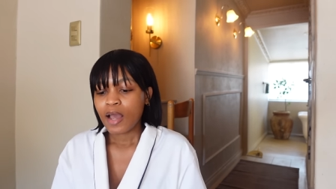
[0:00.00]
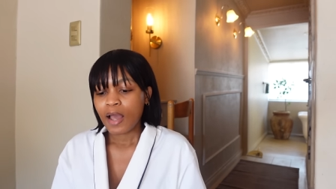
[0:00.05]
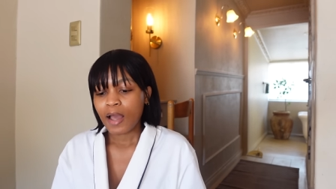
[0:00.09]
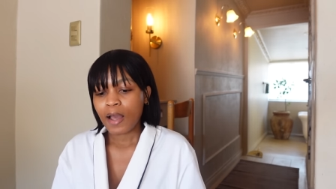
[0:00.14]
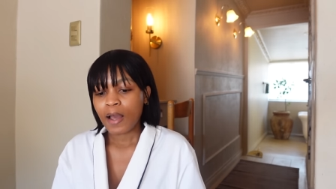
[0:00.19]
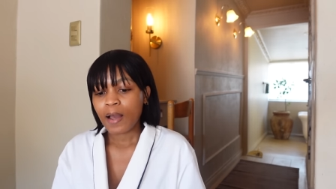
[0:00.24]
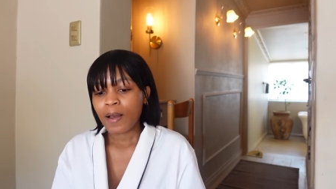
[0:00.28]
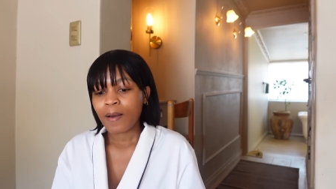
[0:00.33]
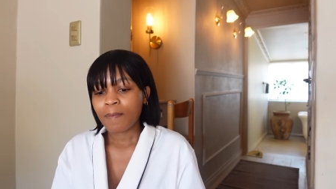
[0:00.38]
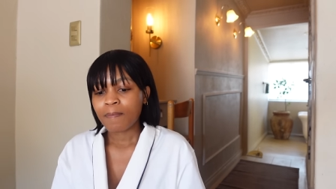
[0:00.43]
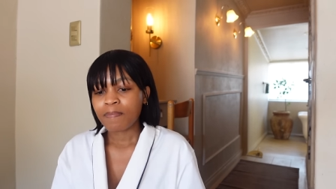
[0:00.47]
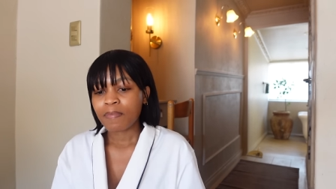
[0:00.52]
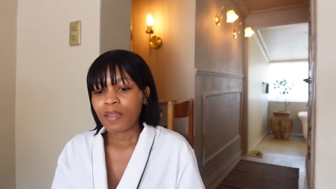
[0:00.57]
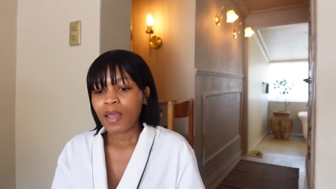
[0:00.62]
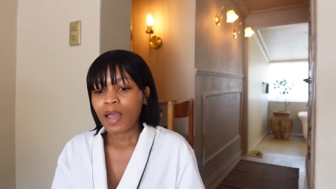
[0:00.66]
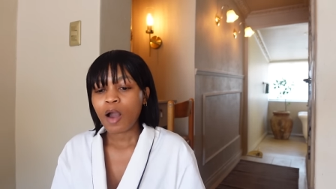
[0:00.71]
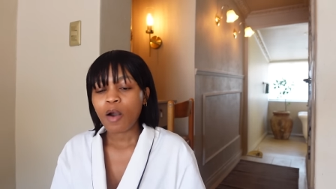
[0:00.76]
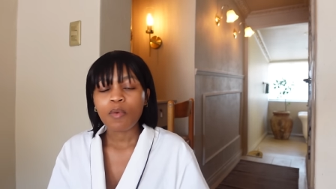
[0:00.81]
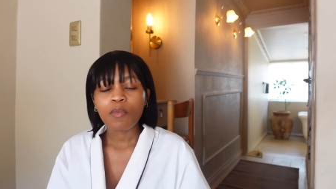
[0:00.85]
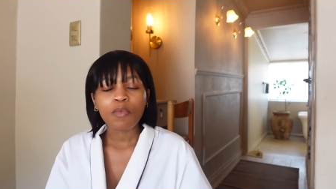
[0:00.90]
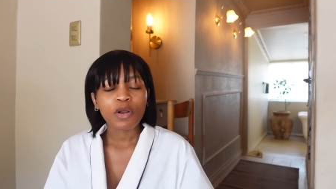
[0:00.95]
um,
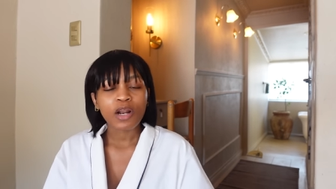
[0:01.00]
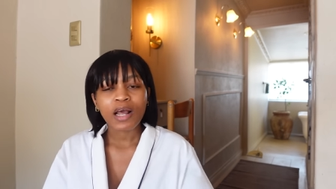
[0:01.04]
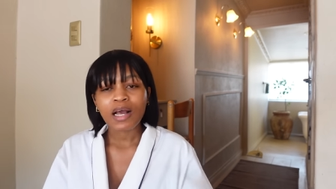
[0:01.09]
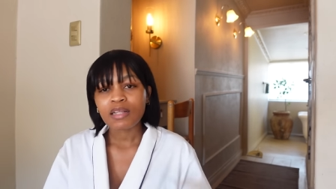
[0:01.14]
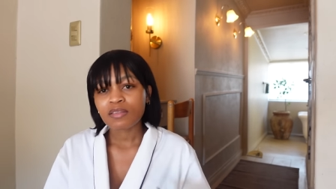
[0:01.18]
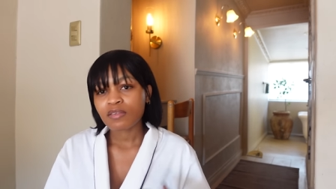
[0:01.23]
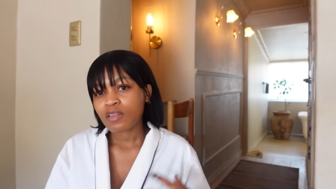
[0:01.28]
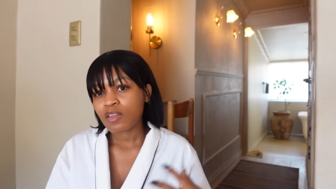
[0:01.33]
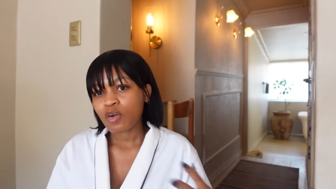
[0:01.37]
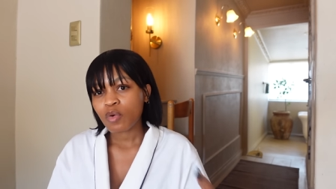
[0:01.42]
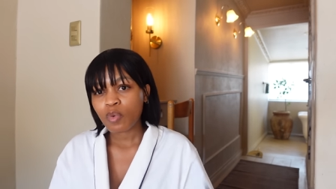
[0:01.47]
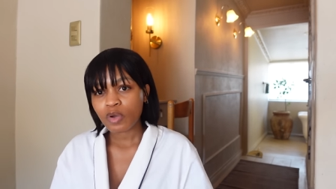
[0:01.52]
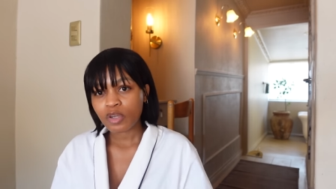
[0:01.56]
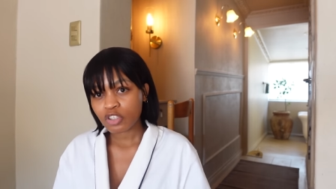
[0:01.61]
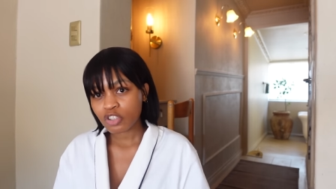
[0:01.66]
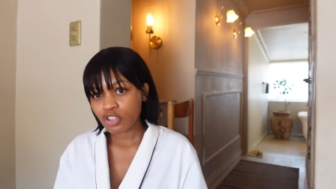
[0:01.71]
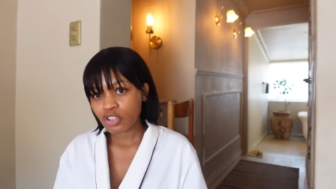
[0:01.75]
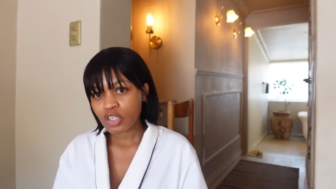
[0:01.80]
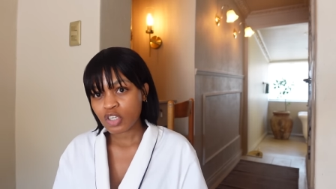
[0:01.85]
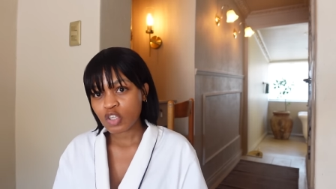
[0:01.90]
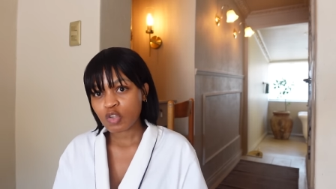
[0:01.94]
how i'm gonna answer the
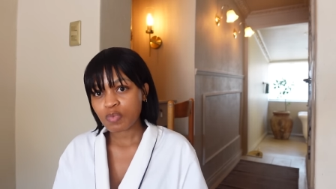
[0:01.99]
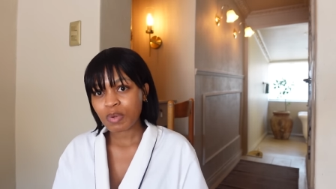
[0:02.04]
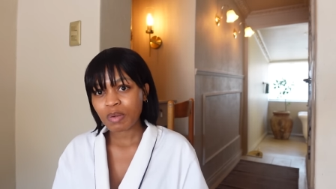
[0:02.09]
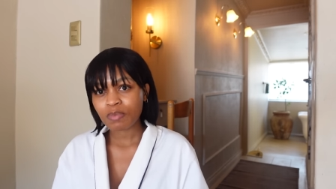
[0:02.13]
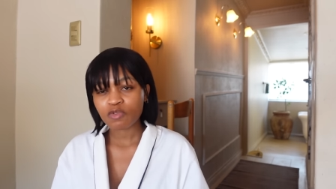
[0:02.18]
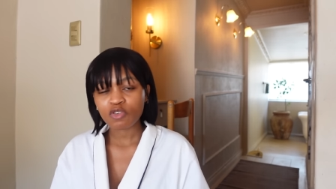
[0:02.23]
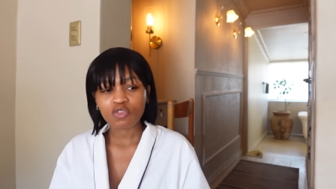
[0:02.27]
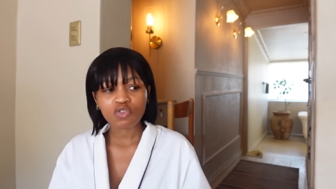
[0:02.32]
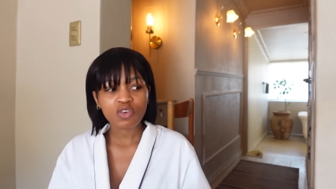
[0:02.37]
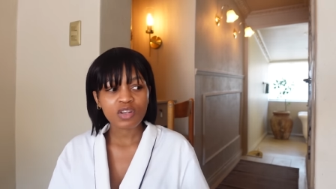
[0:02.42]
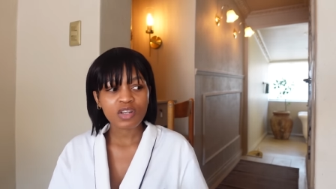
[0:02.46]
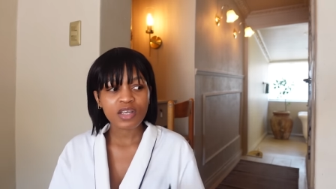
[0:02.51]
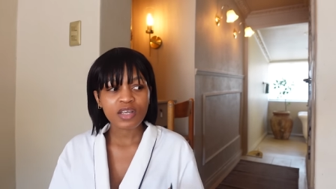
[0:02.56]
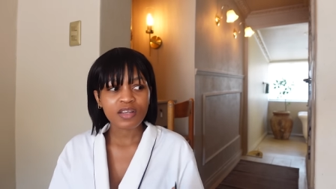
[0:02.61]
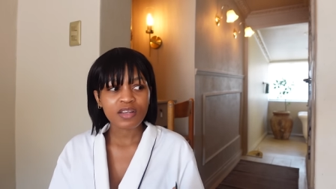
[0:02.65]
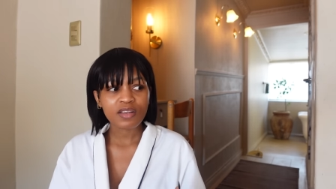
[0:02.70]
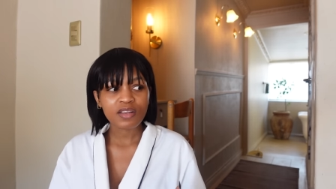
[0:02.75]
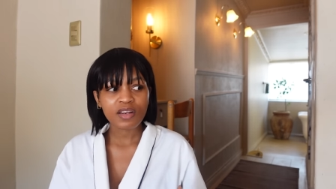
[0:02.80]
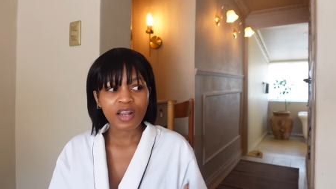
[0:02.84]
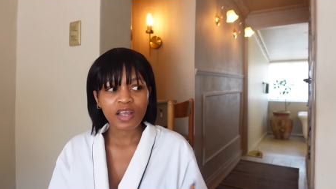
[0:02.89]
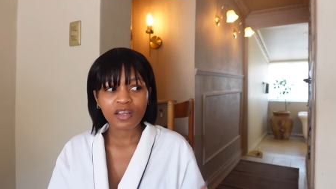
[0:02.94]
questions but i'm just
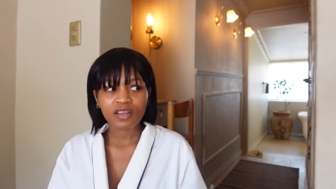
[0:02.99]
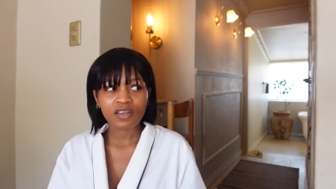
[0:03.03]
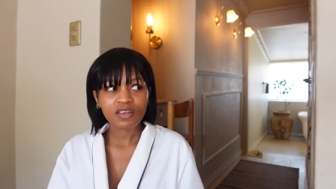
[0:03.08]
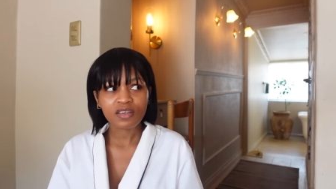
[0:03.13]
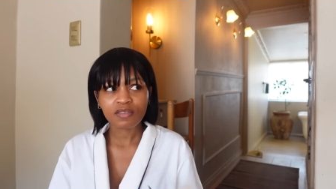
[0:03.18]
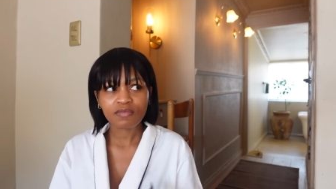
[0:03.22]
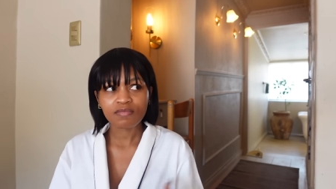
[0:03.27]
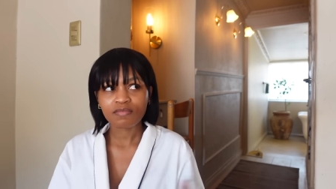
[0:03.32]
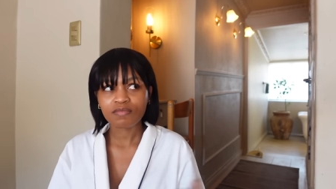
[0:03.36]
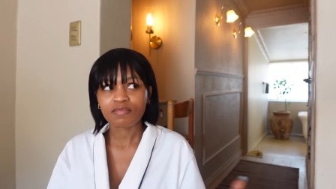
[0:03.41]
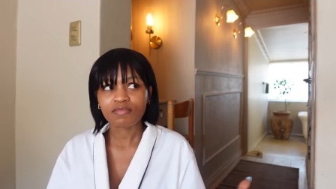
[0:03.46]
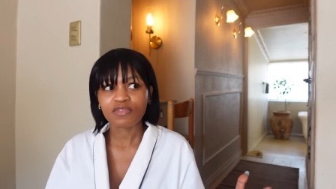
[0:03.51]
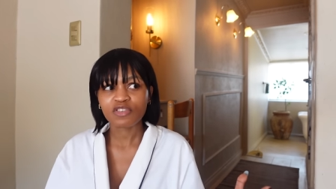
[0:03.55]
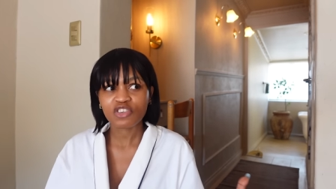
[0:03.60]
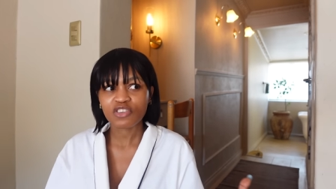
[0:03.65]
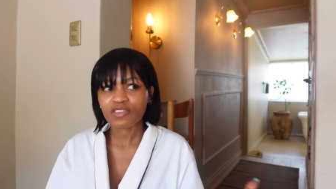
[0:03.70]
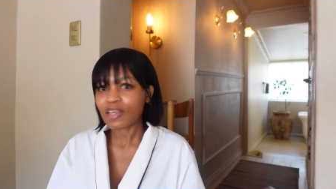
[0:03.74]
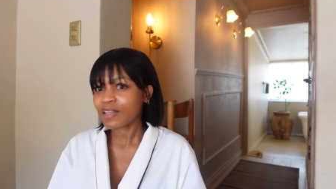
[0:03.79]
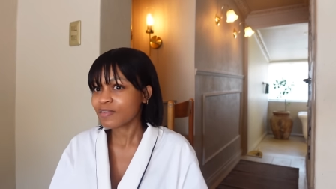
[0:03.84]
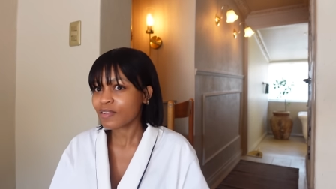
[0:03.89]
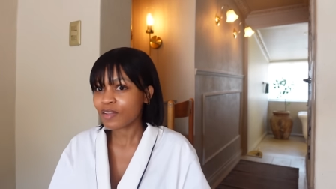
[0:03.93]
gonna like
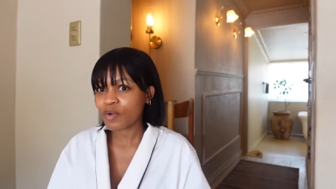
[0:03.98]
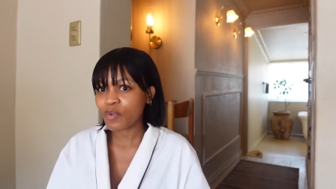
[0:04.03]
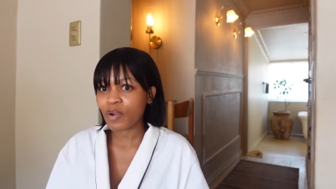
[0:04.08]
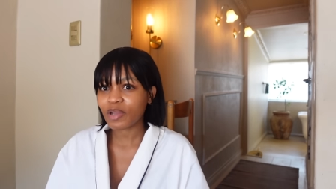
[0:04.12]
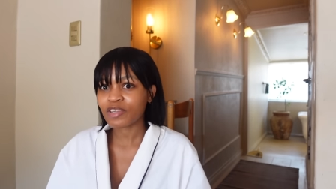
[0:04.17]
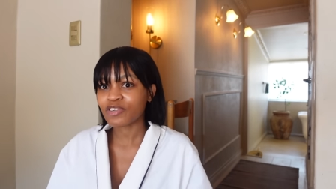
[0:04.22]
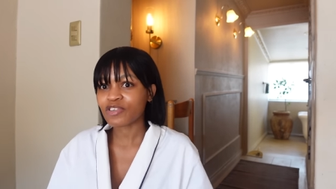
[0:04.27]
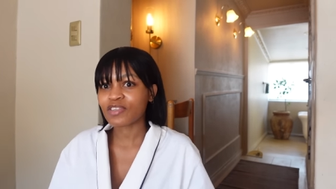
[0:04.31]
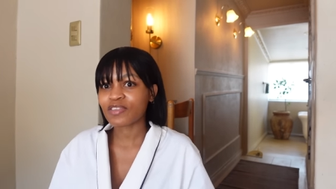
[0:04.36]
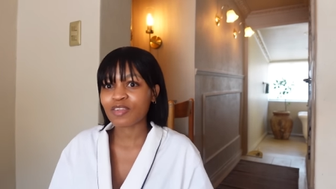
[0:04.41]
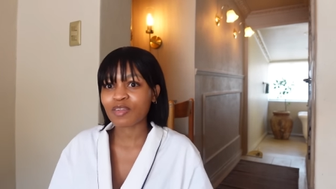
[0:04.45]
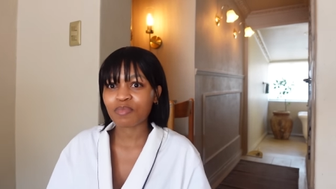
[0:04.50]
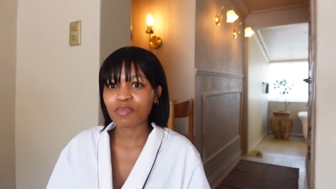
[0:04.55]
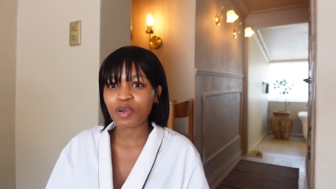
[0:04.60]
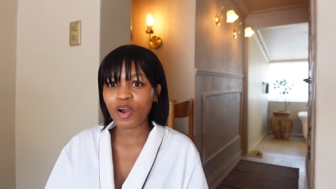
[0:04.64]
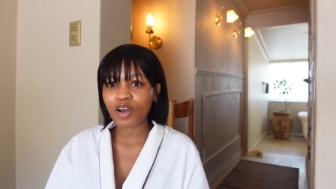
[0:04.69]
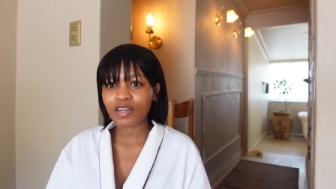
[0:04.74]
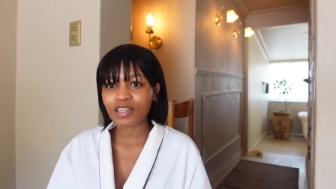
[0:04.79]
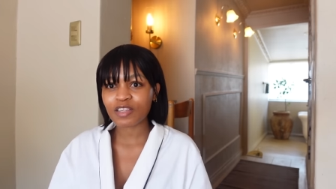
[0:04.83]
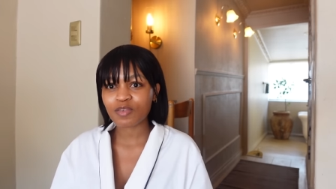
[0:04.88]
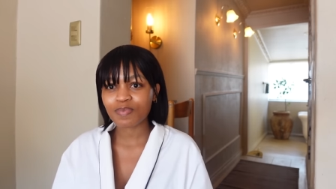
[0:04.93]
just answer the questions and be
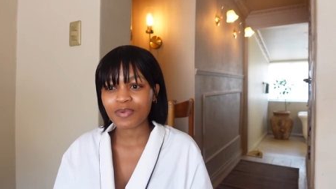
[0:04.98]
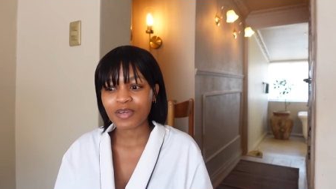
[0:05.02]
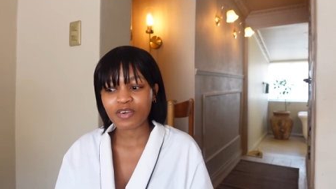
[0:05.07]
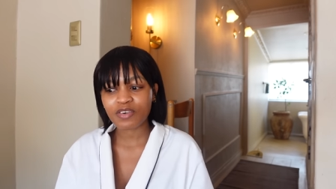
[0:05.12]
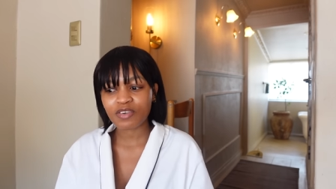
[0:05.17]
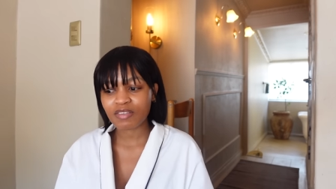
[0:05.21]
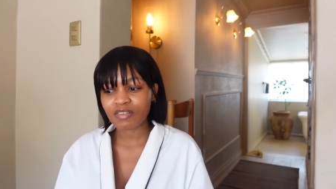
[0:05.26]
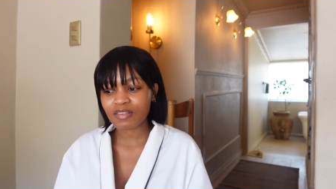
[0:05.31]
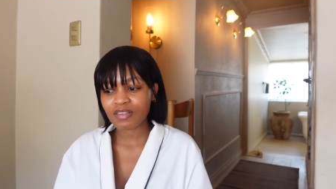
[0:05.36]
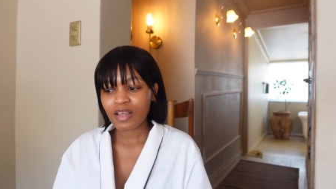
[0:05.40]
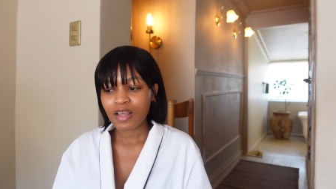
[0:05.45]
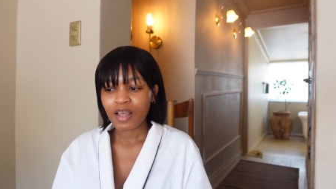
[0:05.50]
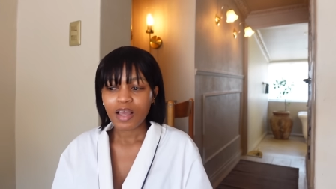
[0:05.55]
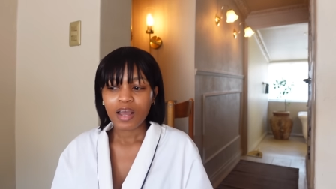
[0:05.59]
honest because